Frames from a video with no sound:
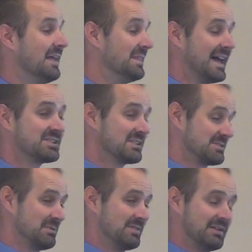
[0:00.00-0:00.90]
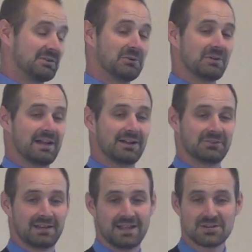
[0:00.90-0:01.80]
And that's just within our own
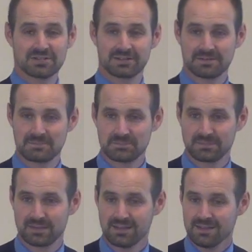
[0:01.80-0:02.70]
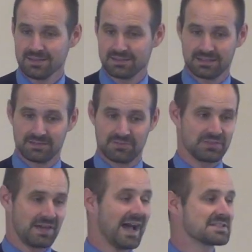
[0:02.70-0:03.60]
congregation. Think of the
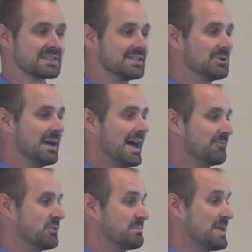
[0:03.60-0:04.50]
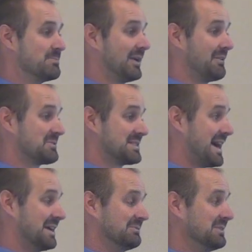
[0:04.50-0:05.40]
thoughts that you have with people
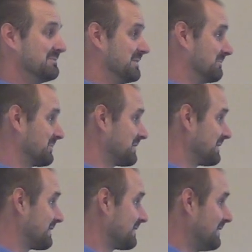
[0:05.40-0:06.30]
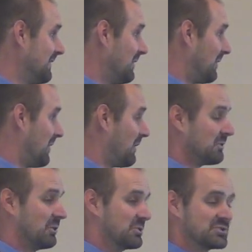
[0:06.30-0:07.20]
outside of the living word.
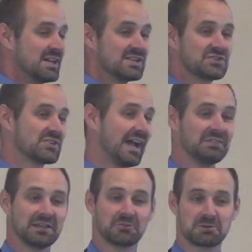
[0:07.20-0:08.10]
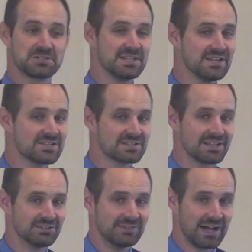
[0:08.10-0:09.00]
All those silent critiques
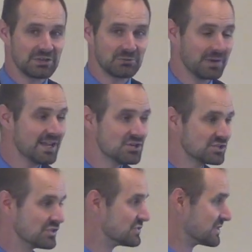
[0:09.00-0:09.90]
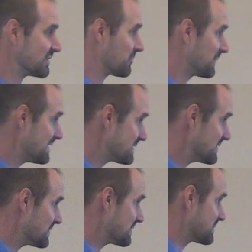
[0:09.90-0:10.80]
and evaluations and
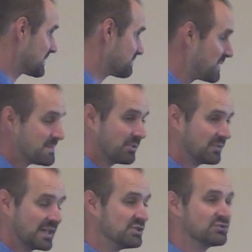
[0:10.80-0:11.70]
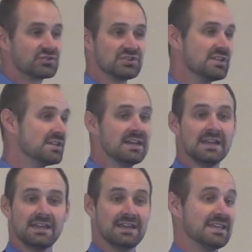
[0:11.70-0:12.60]
criticisms of people that you see
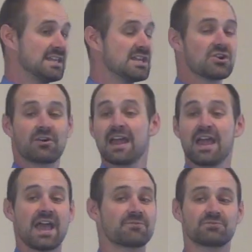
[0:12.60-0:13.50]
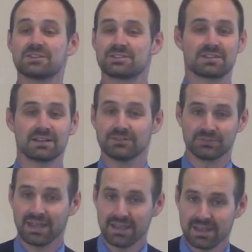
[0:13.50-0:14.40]
and hear every
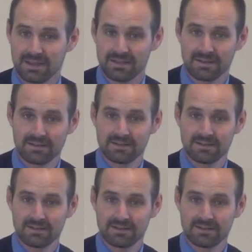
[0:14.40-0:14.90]
single day.